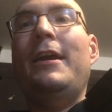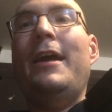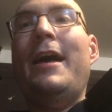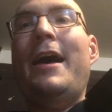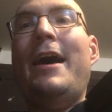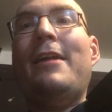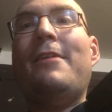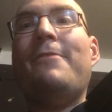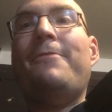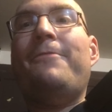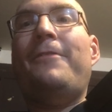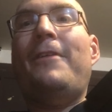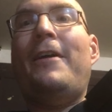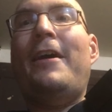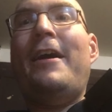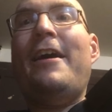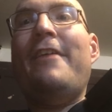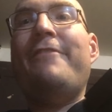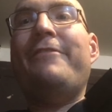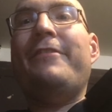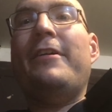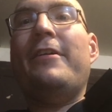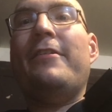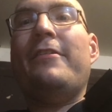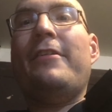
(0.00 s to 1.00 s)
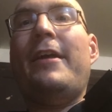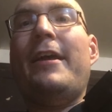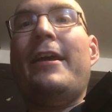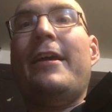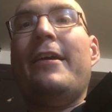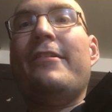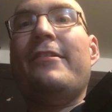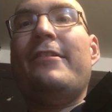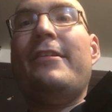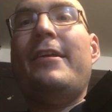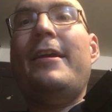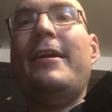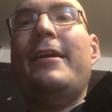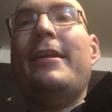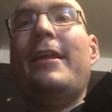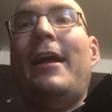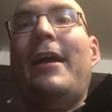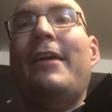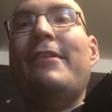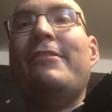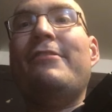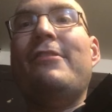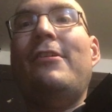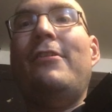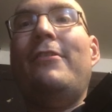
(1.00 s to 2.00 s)
out of five because, like I said,
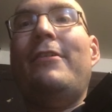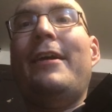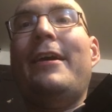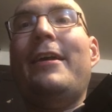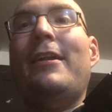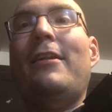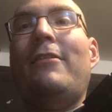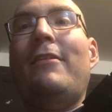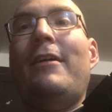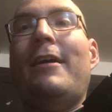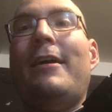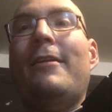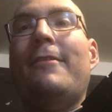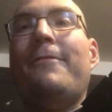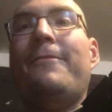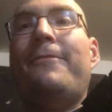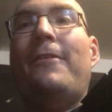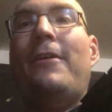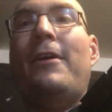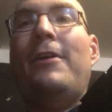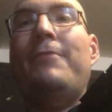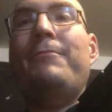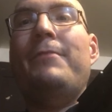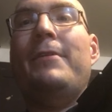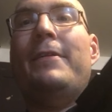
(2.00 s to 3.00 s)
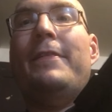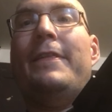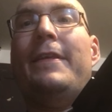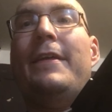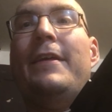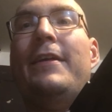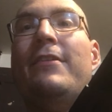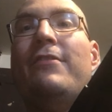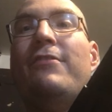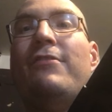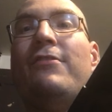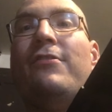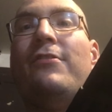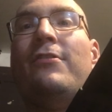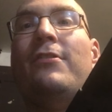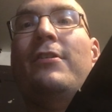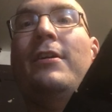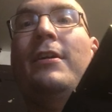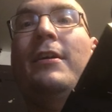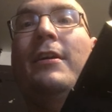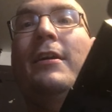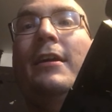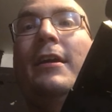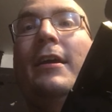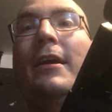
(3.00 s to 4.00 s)
I still had a lot of fun with this.
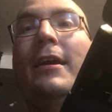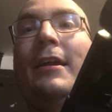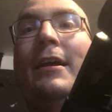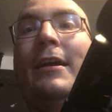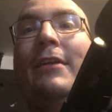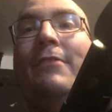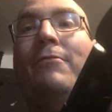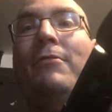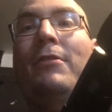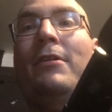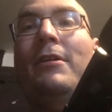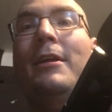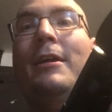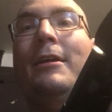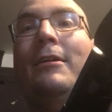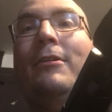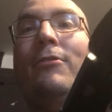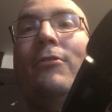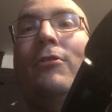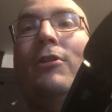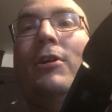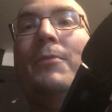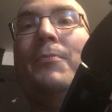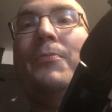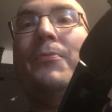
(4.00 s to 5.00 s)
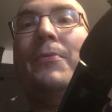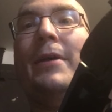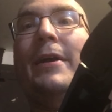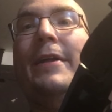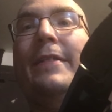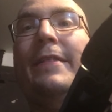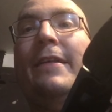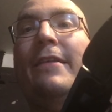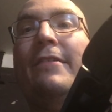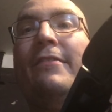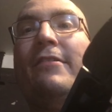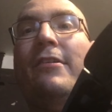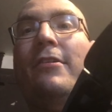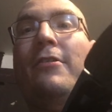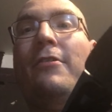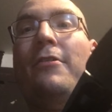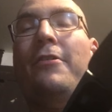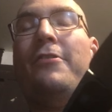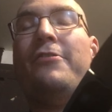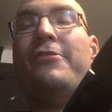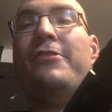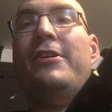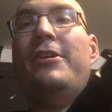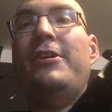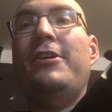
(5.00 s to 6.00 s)
And I want to incorporate this in
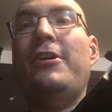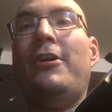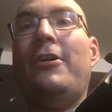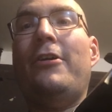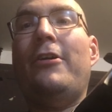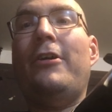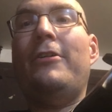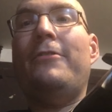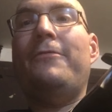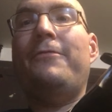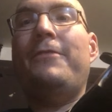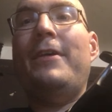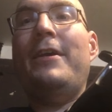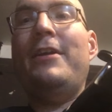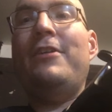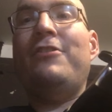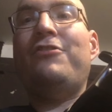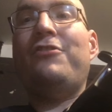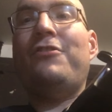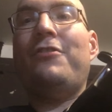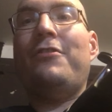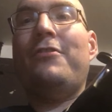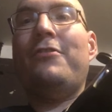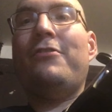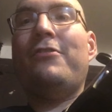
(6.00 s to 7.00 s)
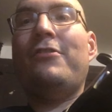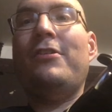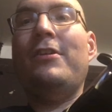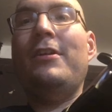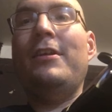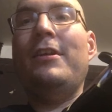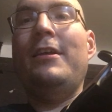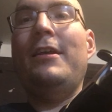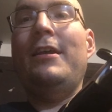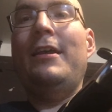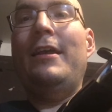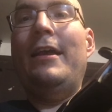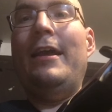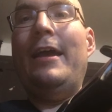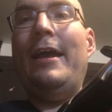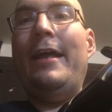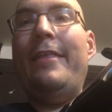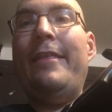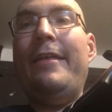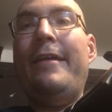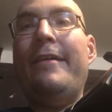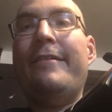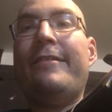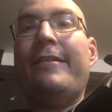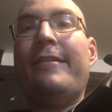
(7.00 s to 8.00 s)
RC Car Adventures.
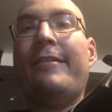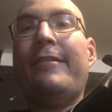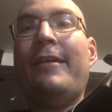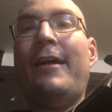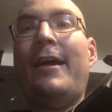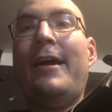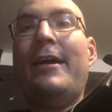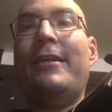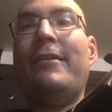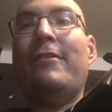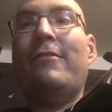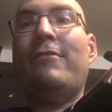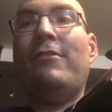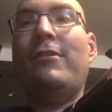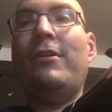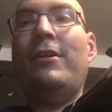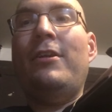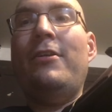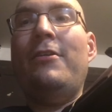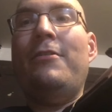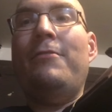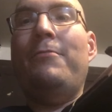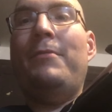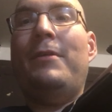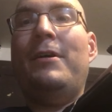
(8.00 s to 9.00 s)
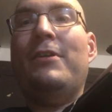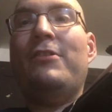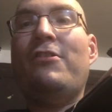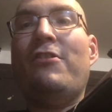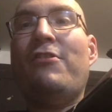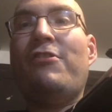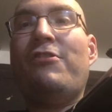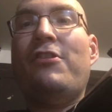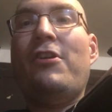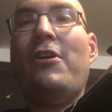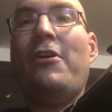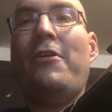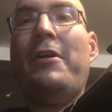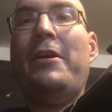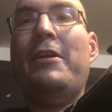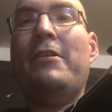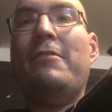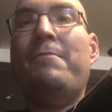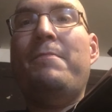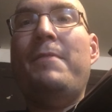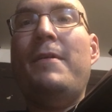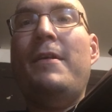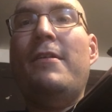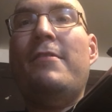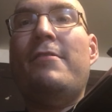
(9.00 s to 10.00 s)
And this is not as, you know, much as serious
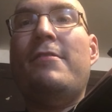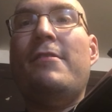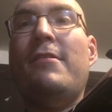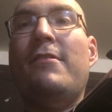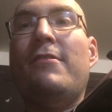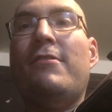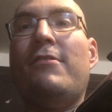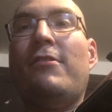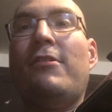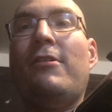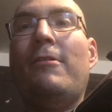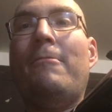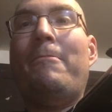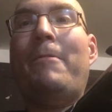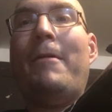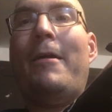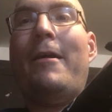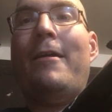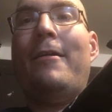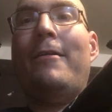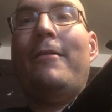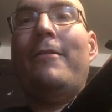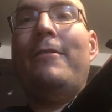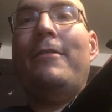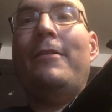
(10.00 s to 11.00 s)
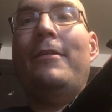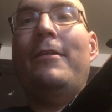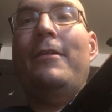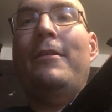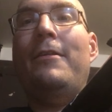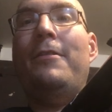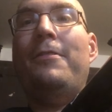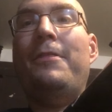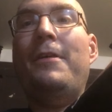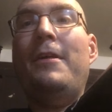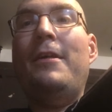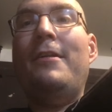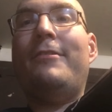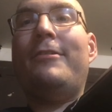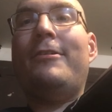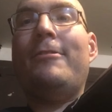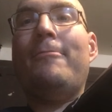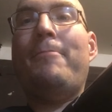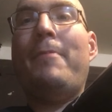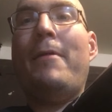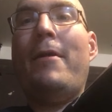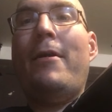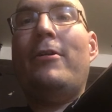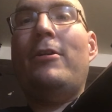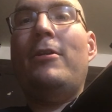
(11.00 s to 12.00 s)
business compared this
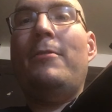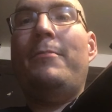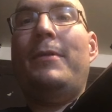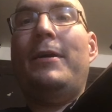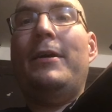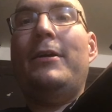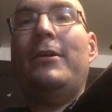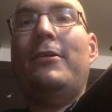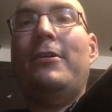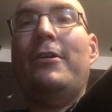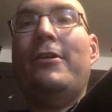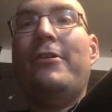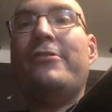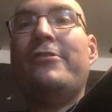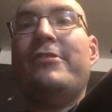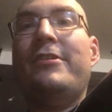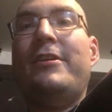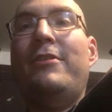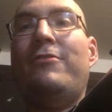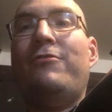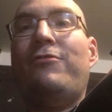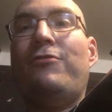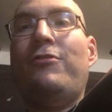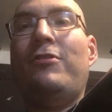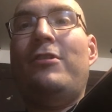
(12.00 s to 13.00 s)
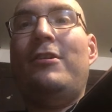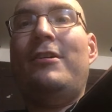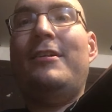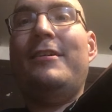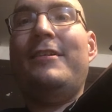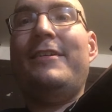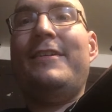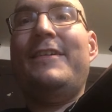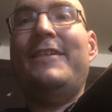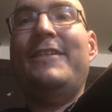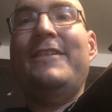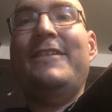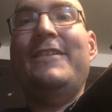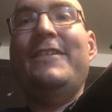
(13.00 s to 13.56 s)
compared to my RC truck.